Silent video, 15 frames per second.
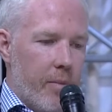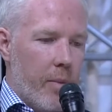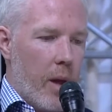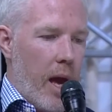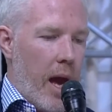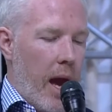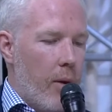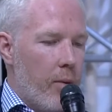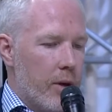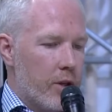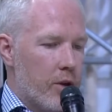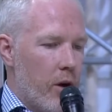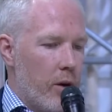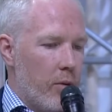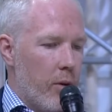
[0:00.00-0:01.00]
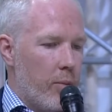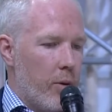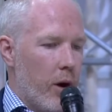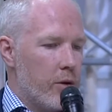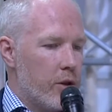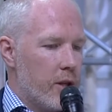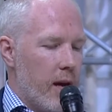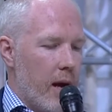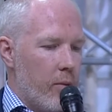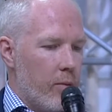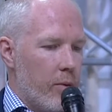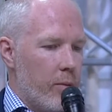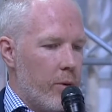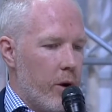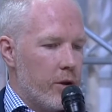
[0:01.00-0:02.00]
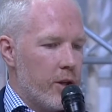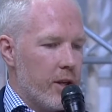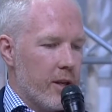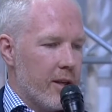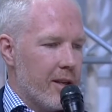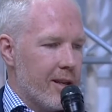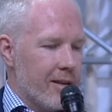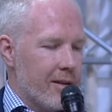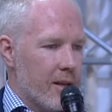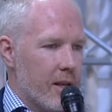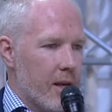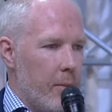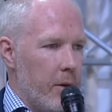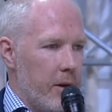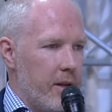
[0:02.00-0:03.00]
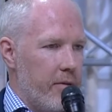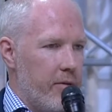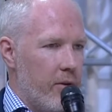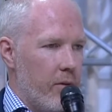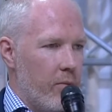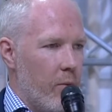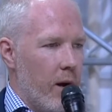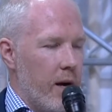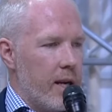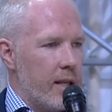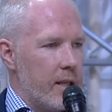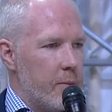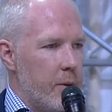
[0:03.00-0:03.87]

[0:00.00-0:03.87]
How we're trying to approach that, we're approaching it a couple of different ways,